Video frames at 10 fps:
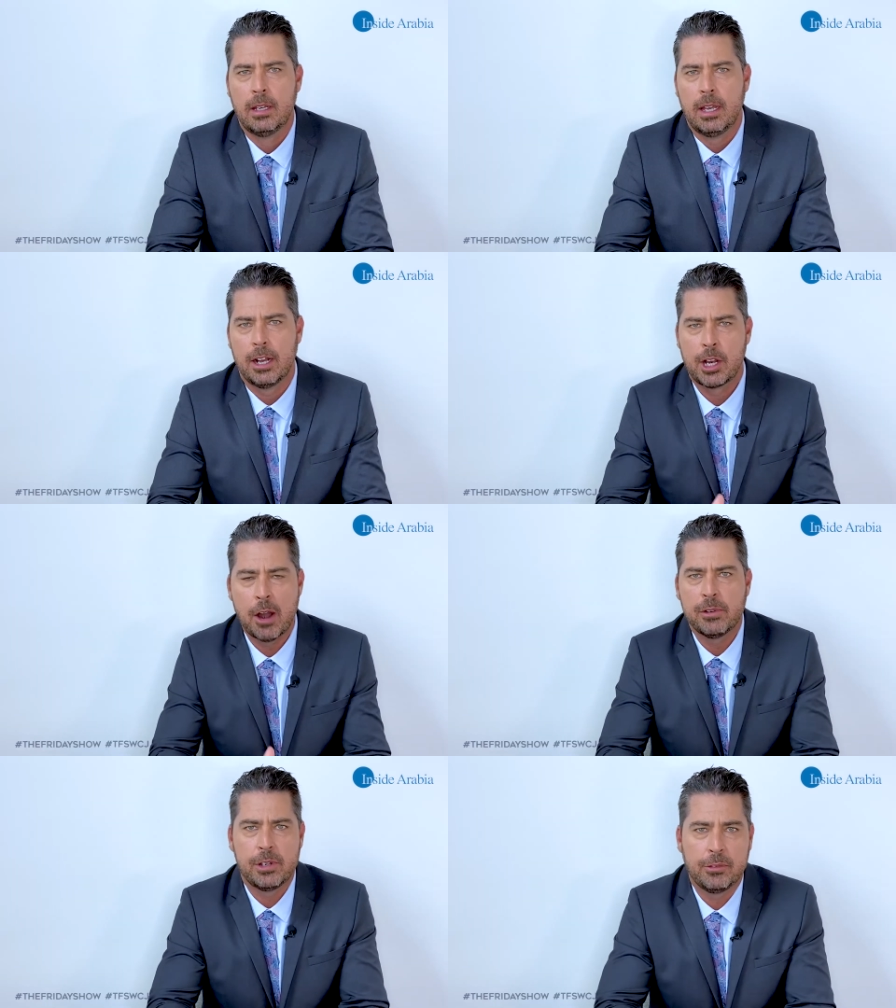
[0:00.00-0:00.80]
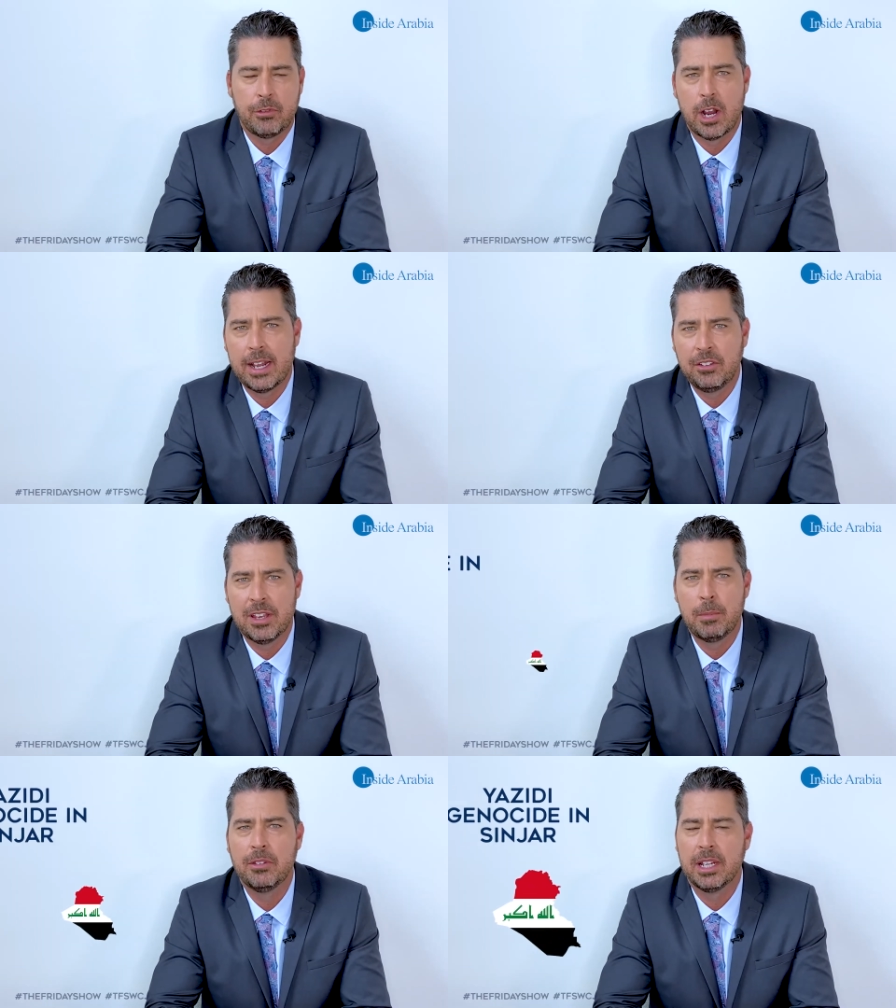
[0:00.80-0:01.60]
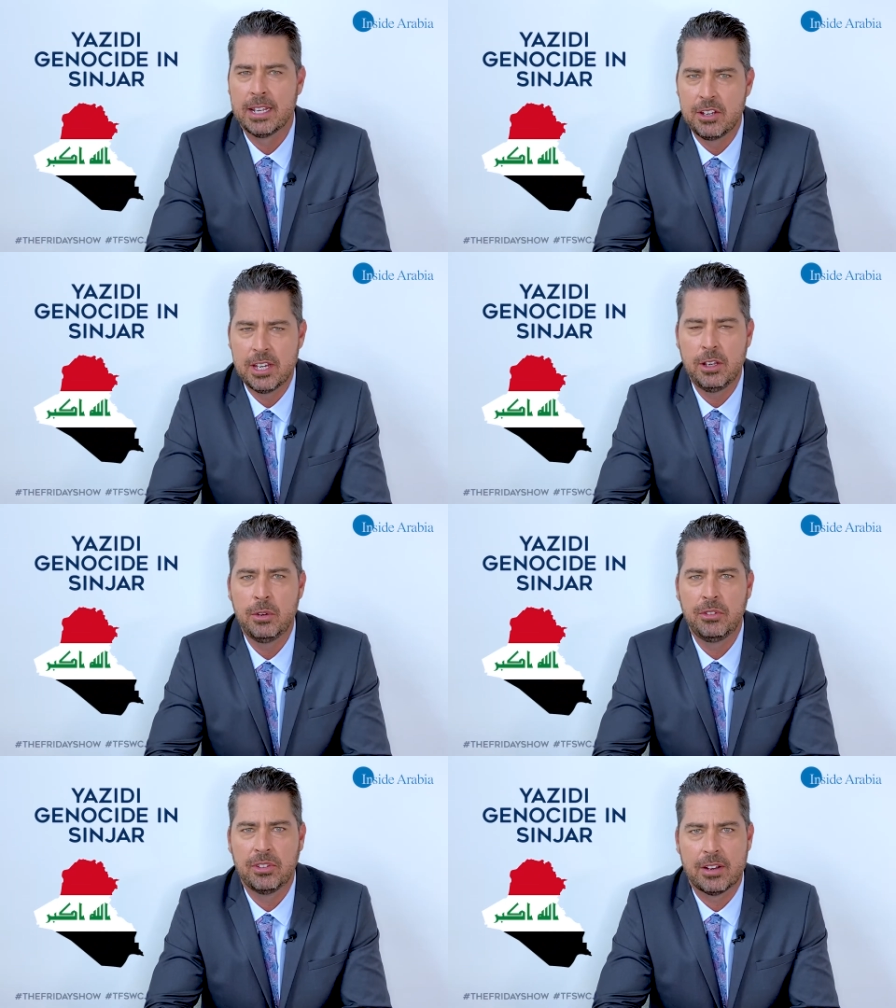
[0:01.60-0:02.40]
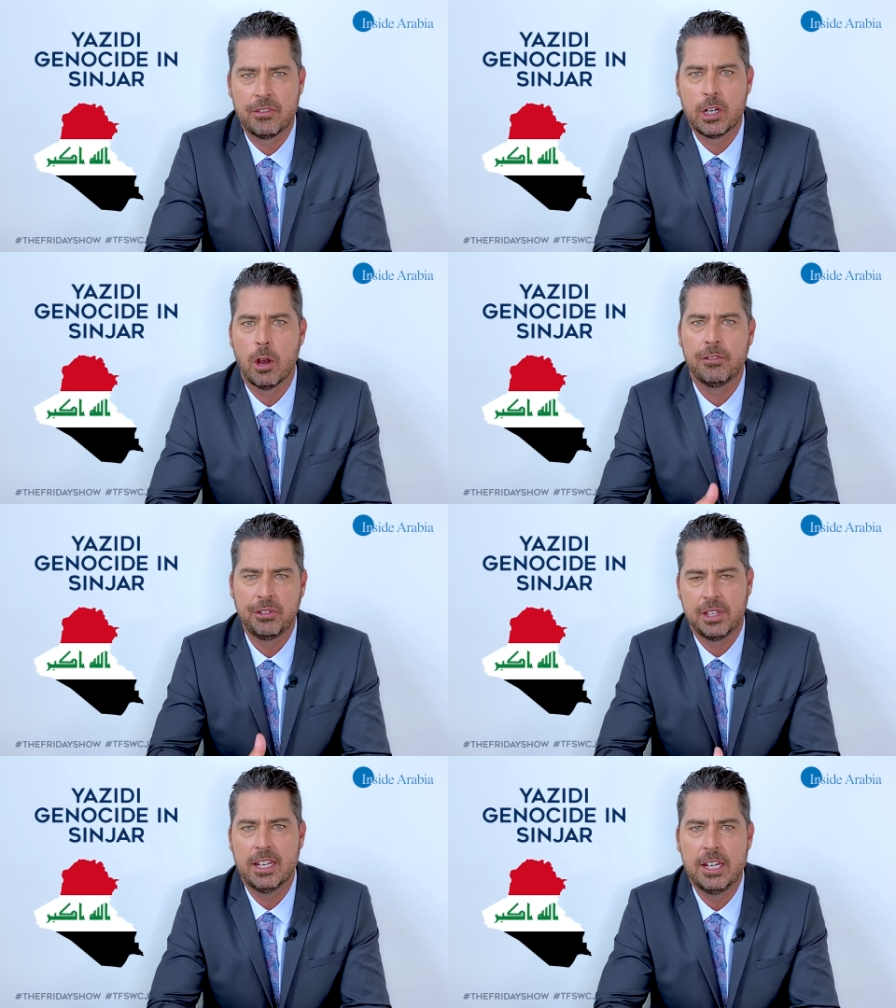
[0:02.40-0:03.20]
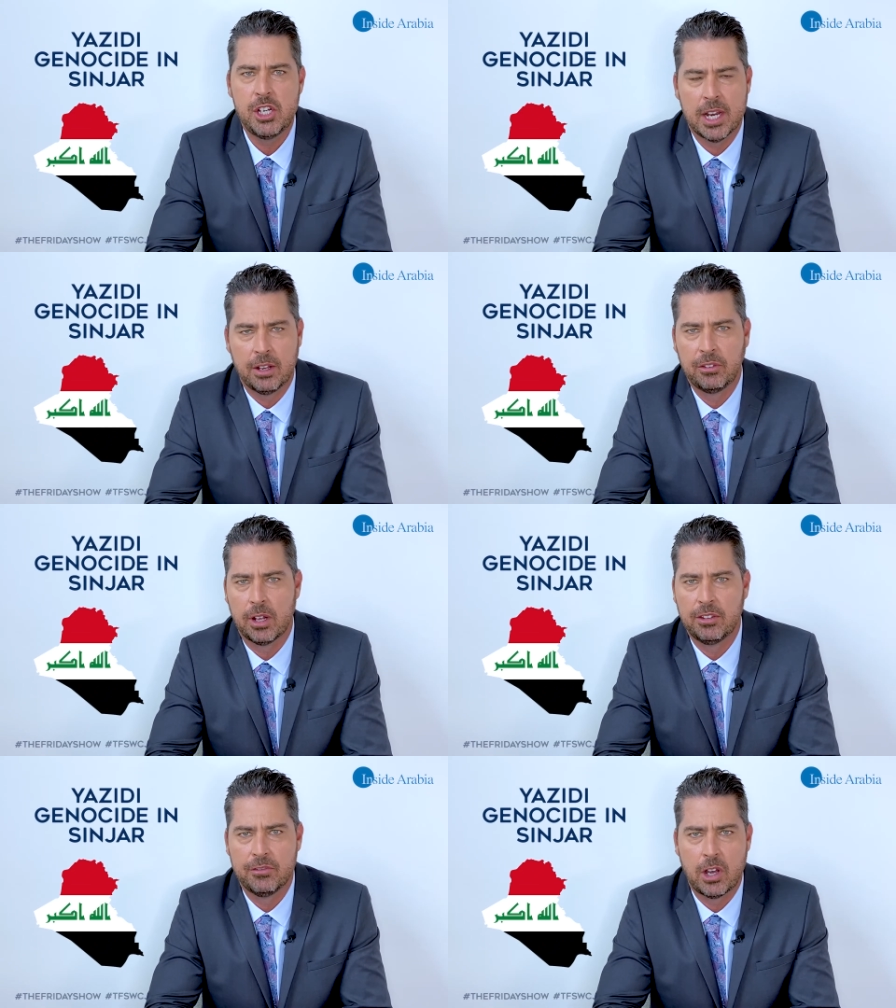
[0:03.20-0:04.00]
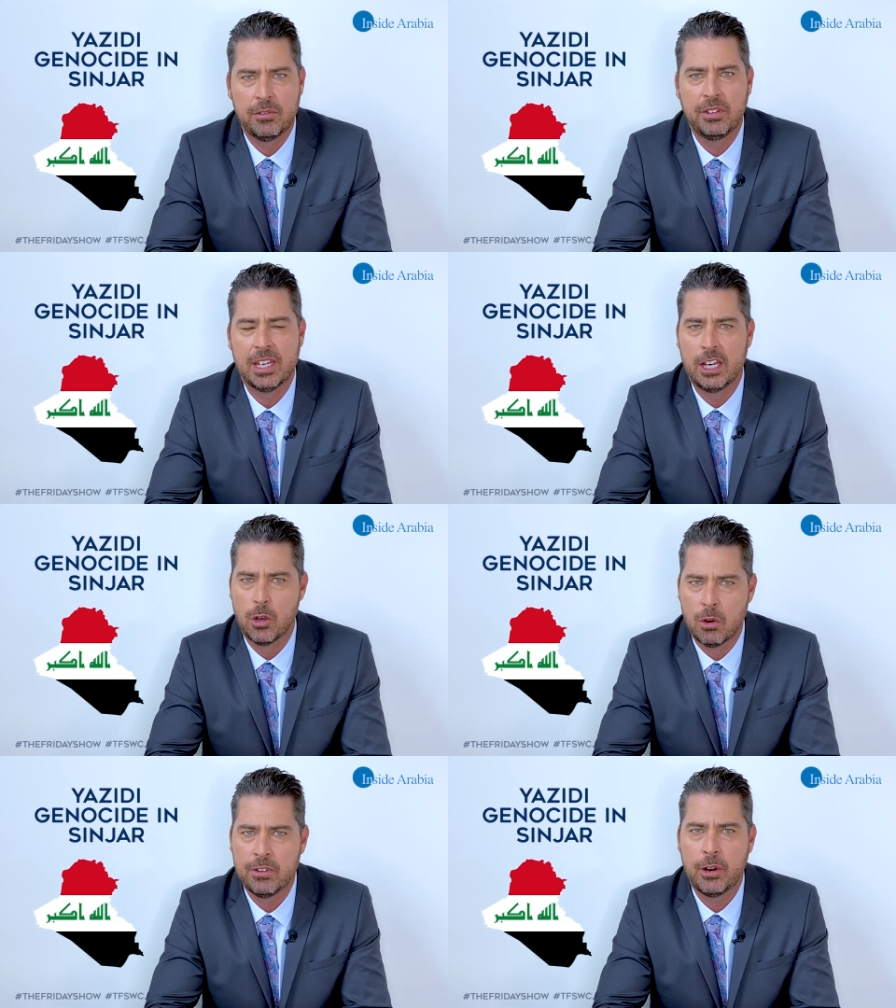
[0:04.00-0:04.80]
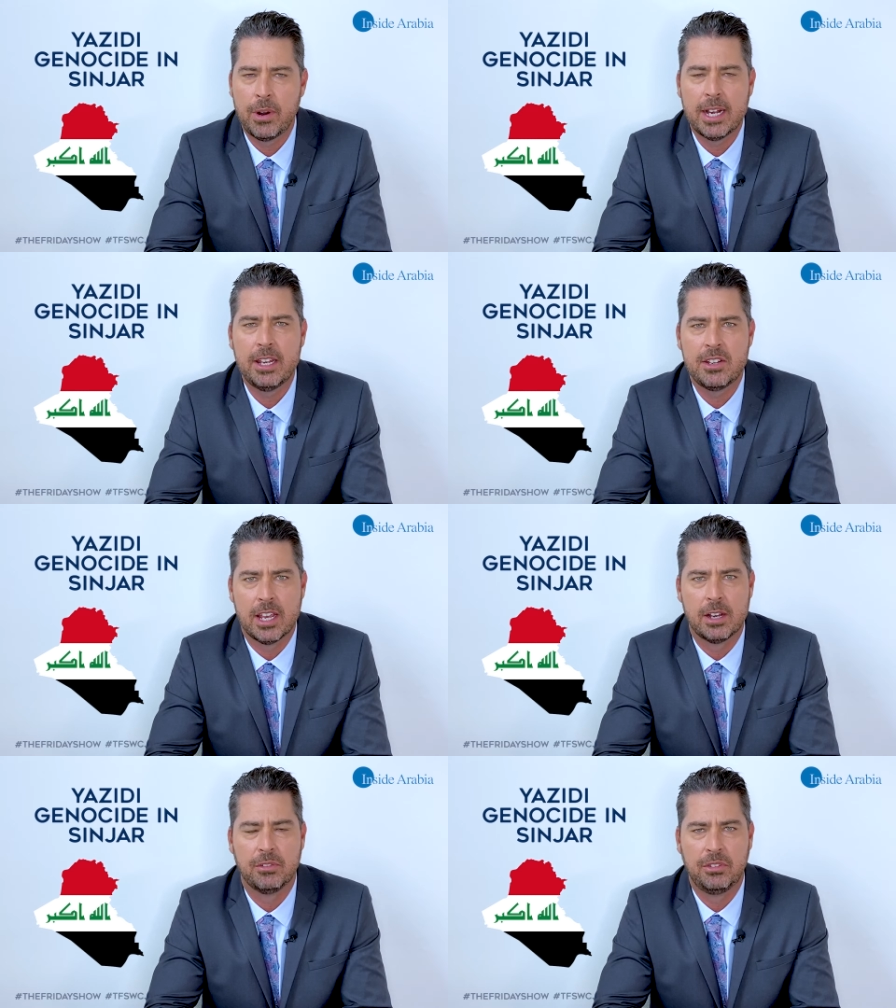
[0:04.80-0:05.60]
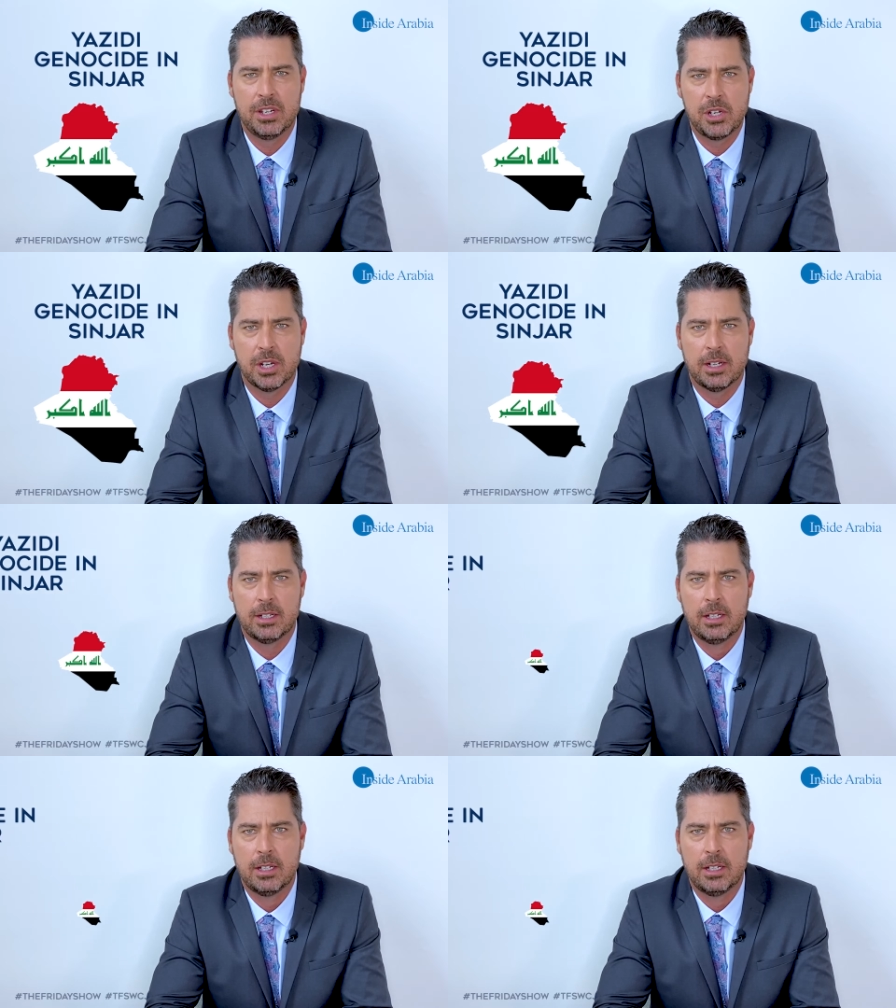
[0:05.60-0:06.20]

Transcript: Our coverage this Friday examines the continued suffering of Yazidi genocide survivors in the northern Iraqi town of Sinjar.